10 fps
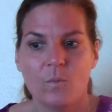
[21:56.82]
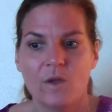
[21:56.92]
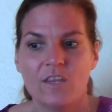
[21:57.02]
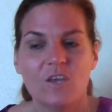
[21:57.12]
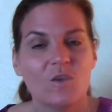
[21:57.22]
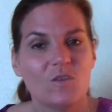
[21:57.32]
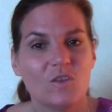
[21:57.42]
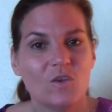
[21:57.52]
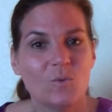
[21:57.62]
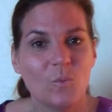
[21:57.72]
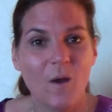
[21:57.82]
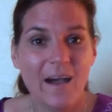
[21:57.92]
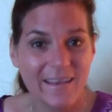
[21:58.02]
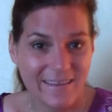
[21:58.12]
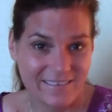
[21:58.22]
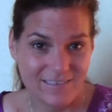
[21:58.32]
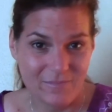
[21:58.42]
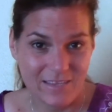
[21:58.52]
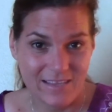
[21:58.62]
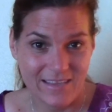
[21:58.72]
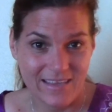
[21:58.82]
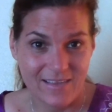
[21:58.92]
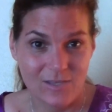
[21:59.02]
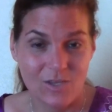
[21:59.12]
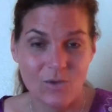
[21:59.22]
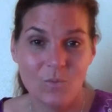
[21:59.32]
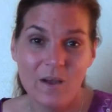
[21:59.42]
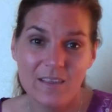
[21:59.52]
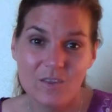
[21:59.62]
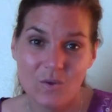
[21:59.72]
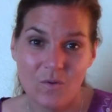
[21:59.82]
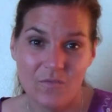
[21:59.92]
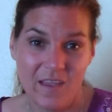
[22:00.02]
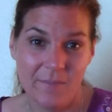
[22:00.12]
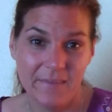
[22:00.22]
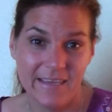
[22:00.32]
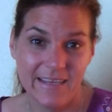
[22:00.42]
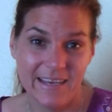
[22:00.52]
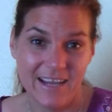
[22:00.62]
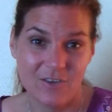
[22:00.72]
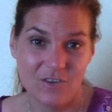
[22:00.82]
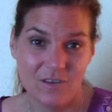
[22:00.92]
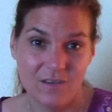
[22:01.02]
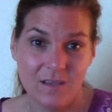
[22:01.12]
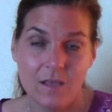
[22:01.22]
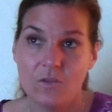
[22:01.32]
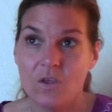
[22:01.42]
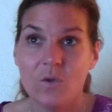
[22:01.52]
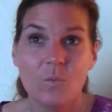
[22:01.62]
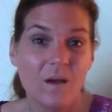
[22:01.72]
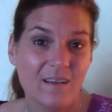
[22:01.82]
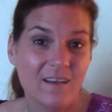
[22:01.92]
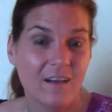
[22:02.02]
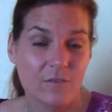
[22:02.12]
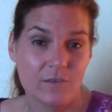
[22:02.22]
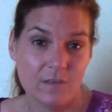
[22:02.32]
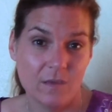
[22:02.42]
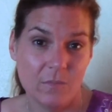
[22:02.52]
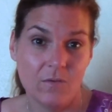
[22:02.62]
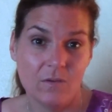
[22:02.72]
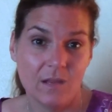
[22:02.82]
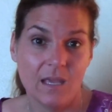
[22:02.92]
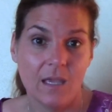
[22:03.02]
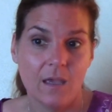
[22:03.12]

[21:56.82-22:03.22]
What do you want intimacies? Do you want soul family connection? Do you want conscious community?